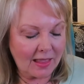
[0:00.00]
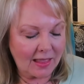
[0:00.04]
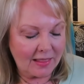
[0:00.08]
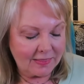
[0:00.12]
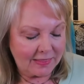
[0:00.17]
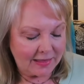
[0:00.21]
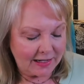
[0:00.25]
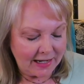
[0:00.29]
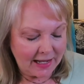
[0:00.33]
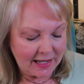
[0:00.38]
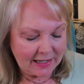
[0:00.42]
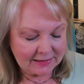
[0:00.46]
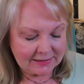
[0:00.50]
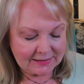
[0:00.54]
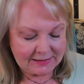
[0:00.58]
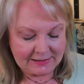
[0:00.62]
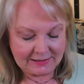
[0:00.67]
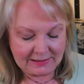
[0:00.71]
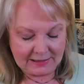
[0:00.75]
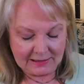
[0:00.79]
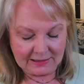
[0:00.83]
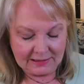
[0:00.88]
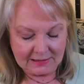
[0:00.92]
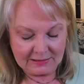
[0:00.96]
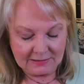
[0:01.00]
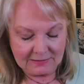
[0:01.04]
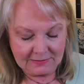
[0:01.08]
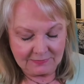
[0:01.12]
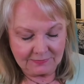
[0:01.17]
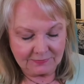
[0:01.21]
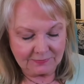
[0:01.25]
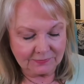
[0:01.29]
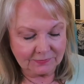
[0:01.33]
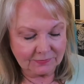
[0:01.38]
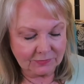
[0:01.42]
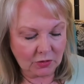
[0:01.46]
The next
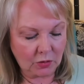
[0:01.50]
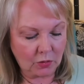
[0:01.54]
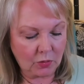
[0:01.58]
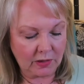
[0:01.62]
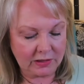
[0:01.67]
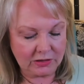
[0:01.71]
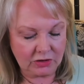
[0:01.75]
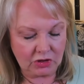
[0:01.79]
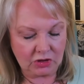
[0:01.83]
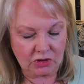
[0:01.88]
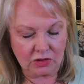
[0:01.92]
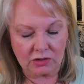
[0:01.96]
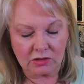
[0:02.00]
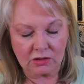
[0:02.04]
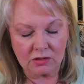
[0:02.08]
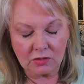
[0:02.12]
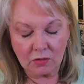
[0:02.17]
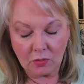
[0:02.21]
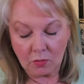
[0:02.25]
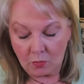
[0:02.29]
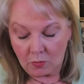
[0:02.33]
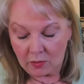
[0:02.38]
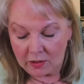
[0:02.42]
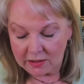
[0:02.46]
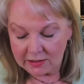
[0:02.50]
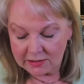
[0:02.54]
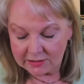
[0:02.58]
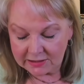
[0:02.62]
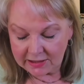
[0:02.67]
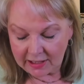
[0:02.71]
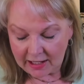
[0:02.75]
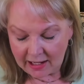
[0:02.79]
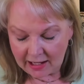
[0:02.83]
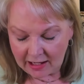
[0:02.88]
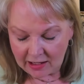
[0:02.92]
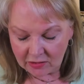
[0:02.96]
question was
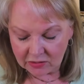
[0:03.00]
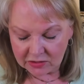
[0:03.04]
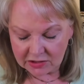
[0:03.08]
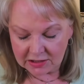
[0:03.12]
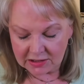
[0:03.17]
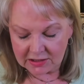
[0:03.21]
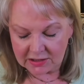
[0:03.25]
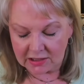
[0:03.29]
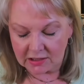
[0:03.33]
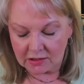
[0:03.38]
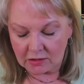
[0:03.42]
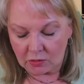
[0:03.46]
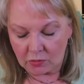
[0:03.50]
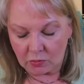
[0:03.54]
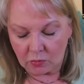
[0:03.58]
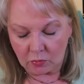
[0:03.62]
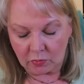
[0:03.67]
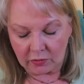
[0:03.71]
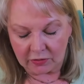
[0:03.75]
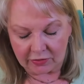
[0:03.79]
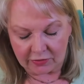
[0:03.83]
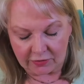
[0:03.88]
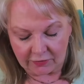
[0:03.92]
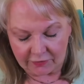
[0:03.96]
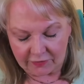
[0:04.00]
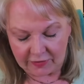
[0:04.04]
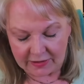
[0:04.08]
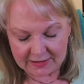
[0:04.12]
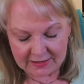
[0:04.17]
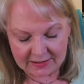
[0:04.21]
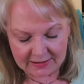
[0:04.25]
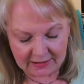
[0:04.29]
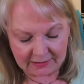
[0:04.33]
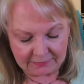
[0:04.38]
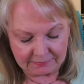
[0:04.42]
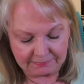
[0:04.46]
how to deal with the
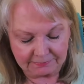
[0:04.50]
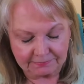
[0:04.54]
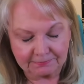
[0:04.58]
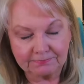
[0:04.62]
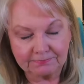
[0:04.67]
facing.